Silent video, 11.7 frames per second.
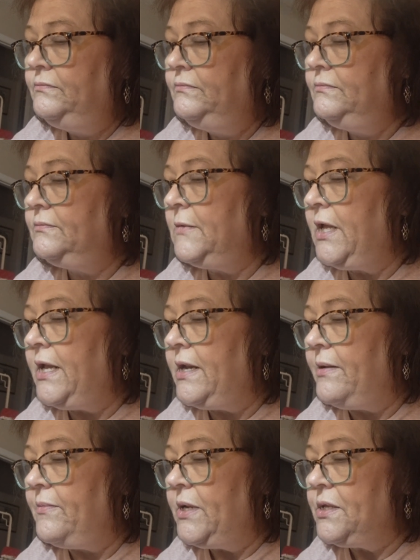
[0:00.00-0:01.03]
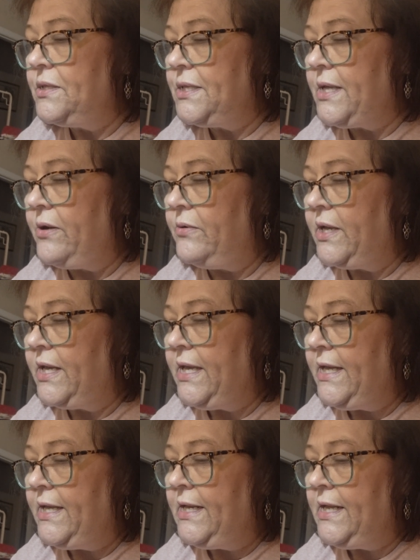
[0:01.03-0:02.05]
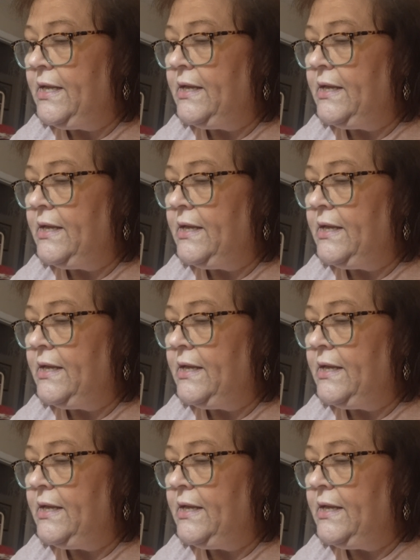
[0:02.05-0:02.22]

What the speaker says: and I'm going to sew again.